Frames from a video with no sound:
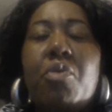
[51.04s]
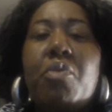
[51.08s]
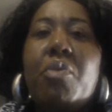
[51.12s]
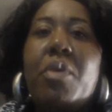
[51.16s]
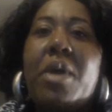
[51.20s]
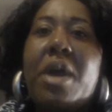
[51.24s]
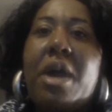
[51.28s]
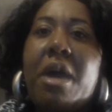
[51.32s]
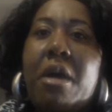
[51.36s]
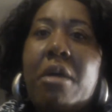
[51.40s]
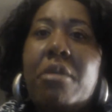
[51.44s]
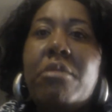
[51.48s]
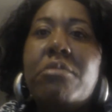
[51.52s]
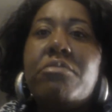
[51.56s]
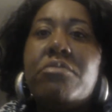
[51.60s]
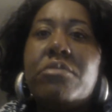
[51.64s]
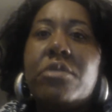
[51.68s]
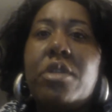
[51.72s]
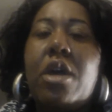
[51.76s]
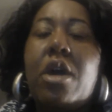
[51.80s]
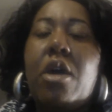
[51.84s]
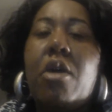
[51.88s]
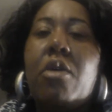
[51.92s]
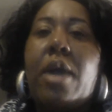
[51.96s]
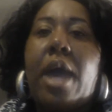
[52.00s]
Well,
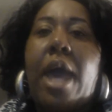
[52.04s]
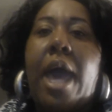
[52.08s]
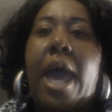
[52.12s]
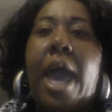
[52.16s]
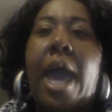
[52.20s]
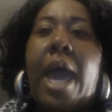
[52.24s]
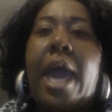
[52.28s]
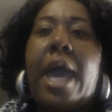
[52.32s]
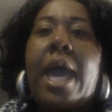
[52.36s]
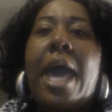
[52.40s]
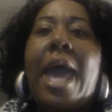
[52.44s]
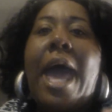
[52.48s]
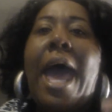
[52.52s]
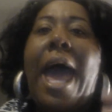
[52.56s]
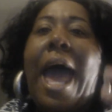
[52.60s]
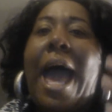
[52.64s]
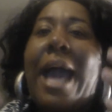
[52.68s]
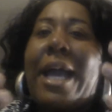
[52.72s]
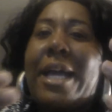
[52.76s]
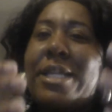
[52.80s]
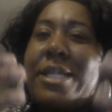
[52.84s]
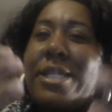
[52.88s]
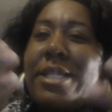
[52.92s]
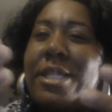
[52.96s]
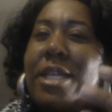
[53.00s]
okay,
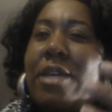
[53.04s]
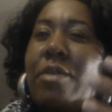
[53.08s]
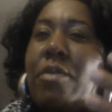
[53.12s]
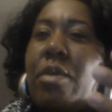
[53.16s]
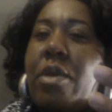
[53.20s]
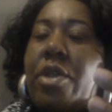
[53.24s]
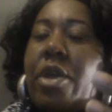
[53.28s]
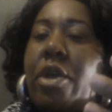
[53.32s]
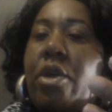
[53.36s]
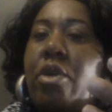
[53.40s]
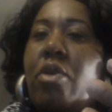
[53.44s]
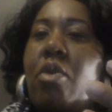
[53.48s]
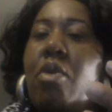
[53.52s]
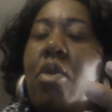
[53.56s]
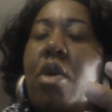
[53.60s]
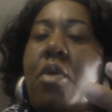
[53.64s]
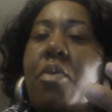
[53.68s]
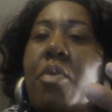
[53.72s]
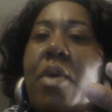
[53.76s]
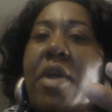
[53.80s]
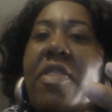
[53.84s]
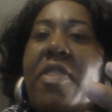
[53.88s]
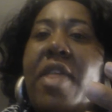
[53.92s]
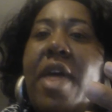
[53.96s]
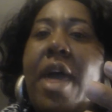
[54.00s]
I can see where they're
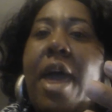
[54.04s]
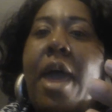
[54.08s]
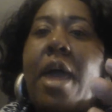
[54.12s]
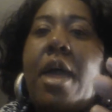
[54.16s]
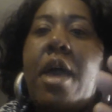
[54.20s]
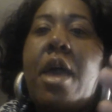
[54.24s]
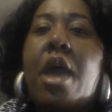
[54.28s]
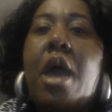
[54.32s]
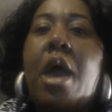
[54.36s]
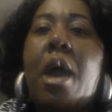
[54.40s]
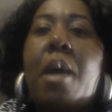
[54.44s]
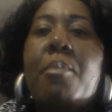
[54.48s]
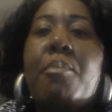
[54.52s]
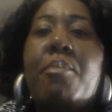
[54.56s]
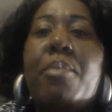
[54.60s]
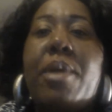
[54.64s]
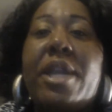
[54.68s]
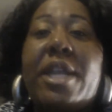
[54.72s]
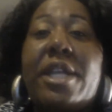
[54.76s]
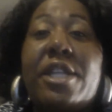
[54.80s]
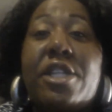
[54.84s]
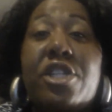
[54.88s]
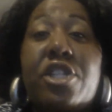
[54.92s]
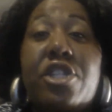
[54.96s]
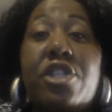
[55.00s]
going with that.
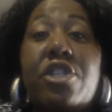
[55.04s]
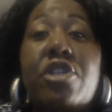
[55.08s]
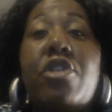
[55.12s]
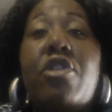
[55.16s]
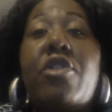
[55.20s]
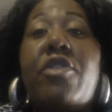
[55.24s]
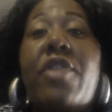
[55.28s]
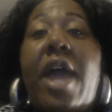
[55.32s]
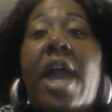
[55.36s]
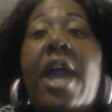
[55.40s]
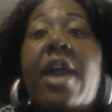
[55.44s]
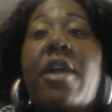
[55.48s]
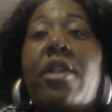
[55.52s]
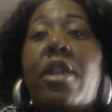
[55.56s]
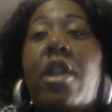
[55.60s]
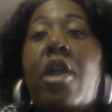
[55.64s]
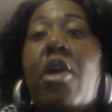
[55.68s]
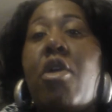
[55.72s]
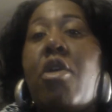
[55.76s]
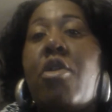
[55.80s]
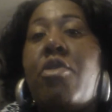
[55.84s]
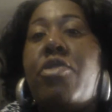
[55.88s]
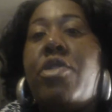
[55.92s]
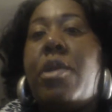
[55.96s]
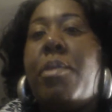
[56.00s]
But until they
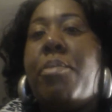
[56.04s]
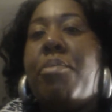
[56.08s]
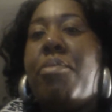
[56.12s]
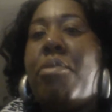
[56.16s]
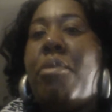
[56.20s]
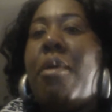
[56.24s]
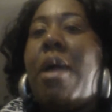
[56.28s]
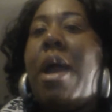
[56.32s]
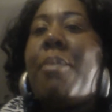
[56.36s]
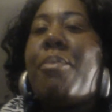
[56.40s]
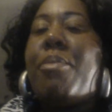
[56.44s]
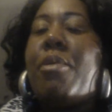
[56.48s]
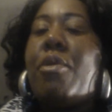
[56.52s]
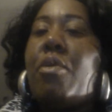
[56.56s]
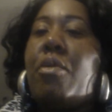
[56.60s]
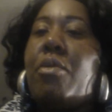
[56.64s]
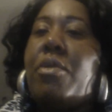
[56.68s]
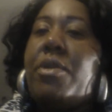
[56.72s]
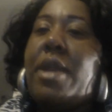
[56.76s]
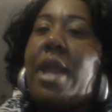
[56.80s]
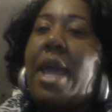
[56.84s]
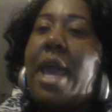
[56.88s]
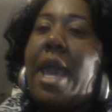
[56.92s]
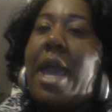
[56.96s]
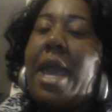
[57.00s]
learn the proper
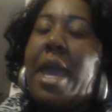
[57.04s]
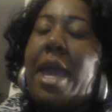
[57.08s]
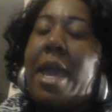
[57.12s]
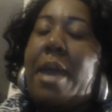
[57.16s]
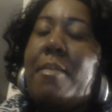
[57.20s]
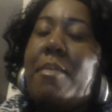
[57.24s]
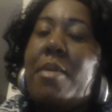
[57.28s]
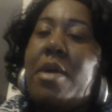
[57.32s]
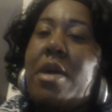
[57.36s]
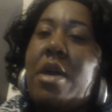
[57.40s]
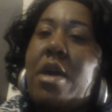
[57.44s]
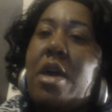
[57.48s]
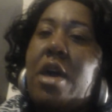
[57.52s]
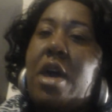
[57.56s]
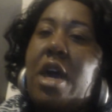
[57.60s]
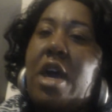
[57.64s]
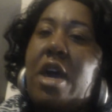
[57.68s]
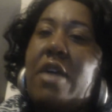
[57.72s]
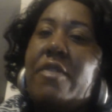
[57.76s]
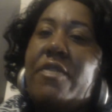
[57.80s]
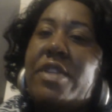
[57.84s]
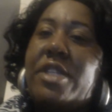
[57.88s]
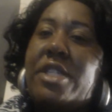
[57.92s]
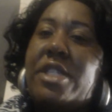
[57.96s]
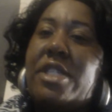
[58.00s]
name
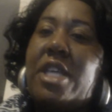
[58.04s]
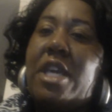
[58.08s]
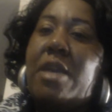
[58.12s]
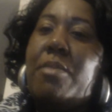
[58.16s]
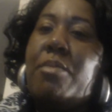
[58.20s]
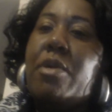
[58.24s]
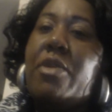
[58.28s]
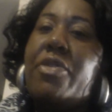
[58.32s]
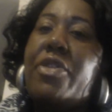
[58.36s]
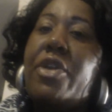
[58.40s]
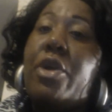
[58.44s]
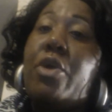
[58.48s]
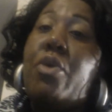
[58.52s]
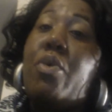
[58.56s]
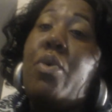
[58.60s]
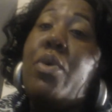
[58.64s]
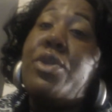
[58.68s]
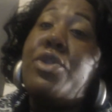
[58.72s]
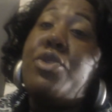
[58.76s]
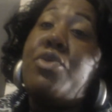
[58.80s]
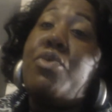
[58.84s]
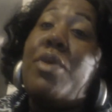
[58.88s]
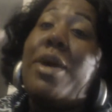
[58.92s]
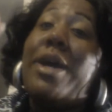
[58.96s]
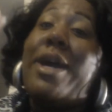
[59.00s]
of a zebra, they're
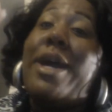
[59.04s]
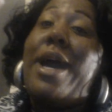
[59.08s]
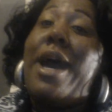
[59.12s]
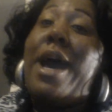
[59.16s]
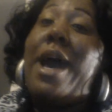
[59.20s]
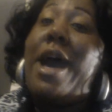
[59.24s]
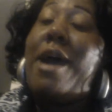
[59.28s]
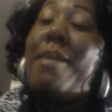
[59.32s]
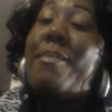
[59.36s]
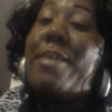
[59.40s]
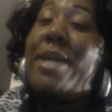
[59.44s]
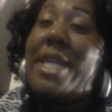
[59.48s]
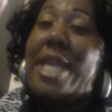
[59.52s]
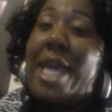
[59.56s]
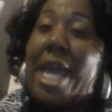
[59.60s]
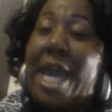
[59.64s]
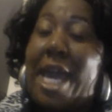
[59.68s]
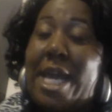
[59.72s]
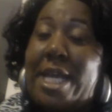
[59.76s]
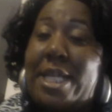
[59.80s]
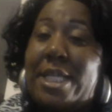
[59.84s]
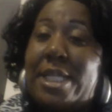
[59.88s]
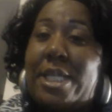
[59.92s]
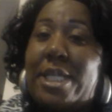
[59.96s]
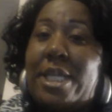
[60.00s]
going to
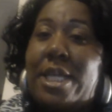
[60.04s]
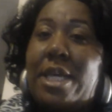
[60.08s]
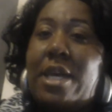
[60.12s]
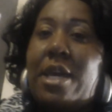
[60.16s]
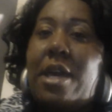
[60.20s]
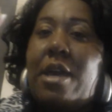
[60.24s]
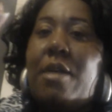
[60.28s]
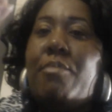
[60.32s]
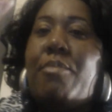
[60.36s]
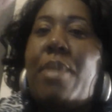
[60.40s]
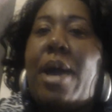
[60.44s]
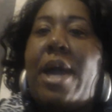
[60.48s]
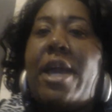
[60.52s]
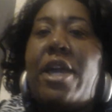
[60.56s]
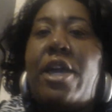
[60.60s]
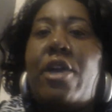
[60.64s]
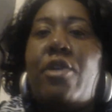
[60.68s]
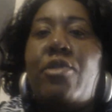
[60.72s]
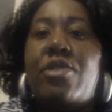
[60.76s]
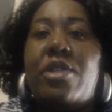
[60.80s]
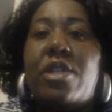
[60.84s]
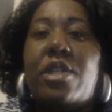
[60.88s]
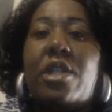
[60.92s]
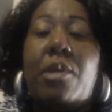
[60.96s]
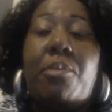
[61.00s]
accommodate by
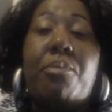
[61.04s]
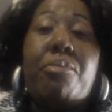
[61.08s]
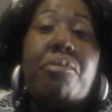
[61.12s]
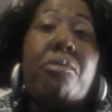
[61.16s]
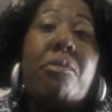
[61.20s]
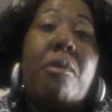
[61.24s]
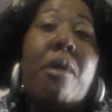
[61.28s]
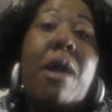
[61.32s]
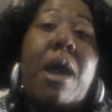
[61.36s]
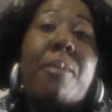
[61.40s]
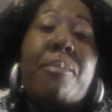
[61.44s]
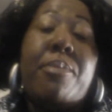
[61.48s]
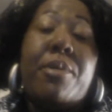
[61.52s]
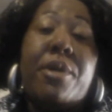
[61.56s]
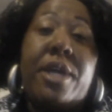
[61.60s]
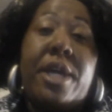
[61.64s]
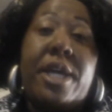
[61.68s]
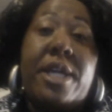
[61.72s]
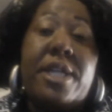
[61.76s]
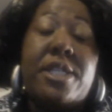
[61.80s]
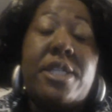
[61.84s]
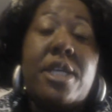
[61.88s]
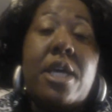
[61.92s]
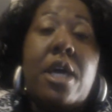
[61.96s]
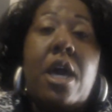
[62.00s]
using the
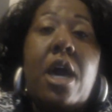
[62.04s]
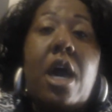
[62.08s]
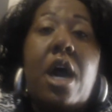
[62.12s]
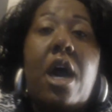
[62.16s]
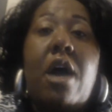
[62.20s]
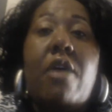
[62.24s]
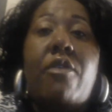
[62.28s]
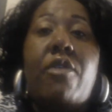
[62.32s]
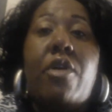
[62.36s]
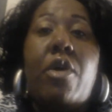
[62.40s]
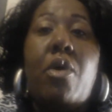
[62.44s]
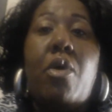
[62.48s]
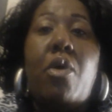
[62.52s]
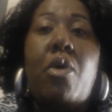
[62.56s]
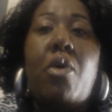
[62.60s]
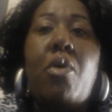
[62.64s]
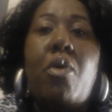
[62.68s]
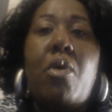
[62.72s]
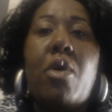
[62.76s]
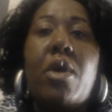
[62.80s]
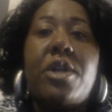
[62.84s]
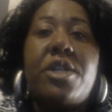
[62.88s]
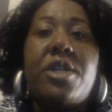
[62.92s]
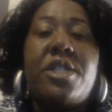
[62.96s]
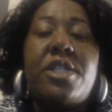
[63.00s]
properties of a
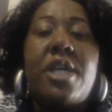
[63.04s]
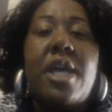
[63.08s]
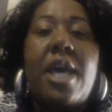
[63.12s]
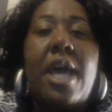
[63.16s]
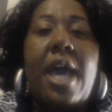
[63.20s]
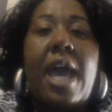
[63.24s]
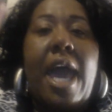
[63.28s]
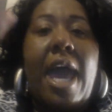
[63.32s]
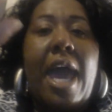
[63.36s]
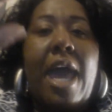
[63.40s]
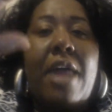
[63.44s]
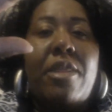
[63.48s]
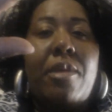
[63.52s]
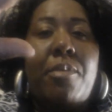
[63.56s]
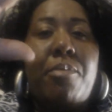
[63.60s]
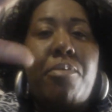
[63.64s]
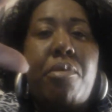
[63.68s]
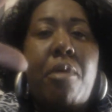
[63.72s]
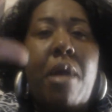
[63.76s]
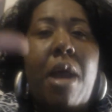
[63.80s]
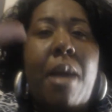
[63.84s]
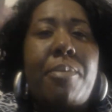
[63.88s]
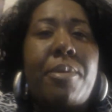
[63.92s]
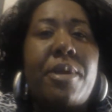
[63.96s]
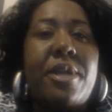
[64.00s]
horse and the
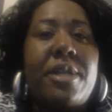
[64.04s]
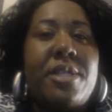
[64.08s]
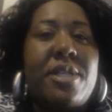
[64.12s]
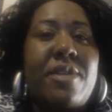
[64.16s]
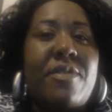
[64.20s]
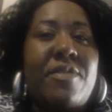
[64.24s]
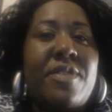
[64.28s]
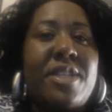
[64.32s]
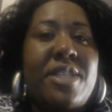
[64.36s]
properties of